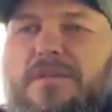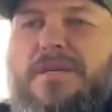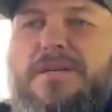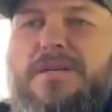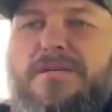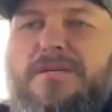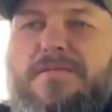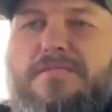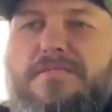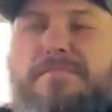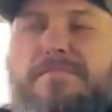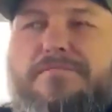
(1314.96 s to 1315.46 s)

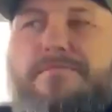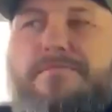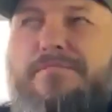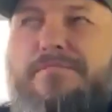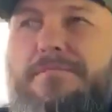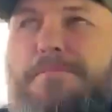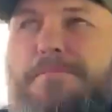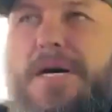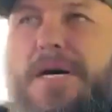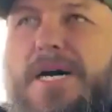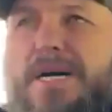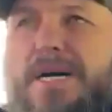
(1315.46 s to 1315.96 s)

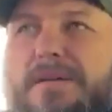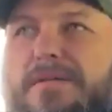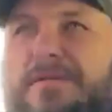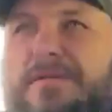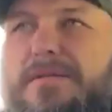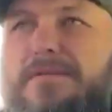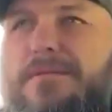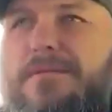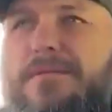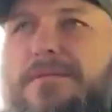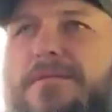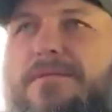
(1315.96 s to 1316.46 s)

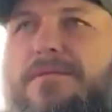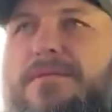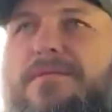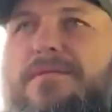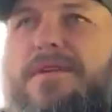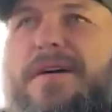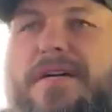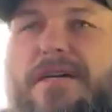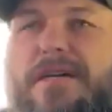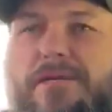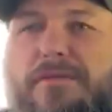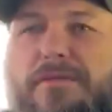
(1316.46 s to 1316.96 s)
but
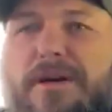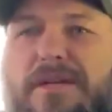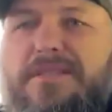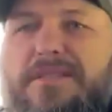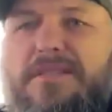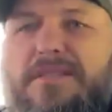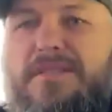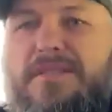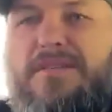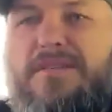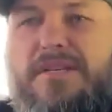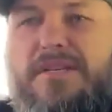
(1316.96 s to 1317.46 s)
we've had
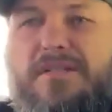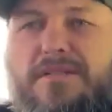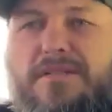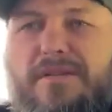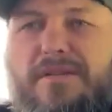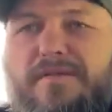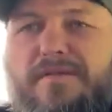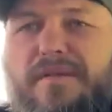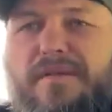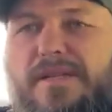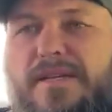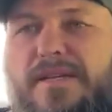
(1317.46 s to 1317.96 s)
great
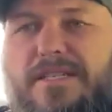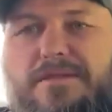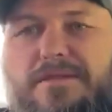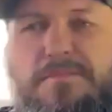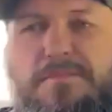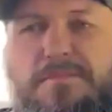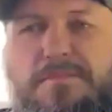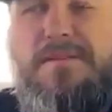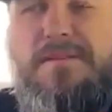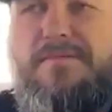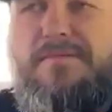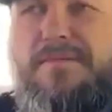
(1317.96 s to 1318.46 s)
success over the
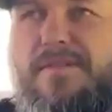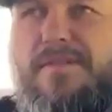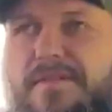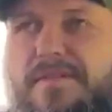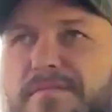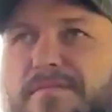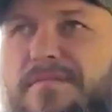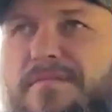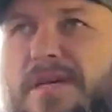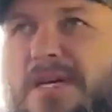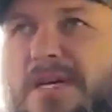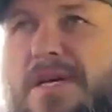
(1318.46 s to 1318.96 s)
last
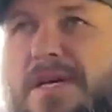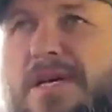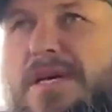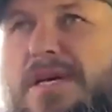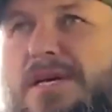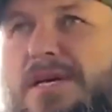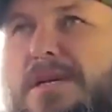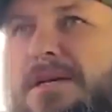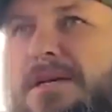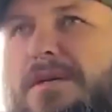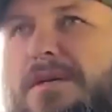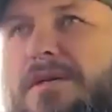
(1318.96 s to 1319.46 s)
month, and
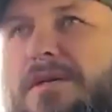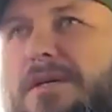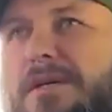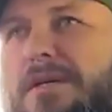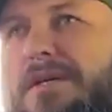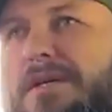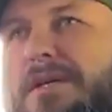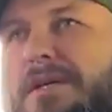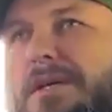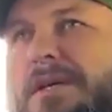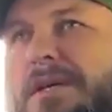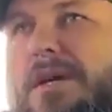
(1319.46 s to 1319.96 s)

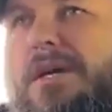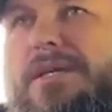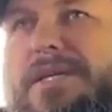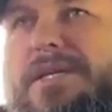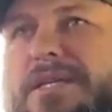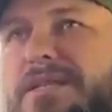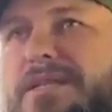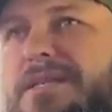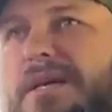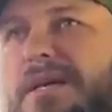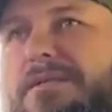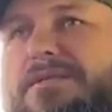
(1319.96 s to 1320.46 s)
I guess
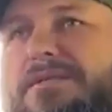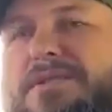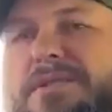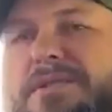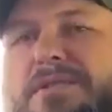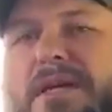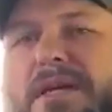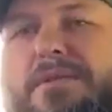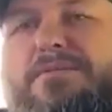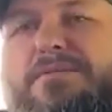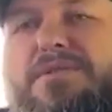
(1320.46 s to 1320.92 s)
that was the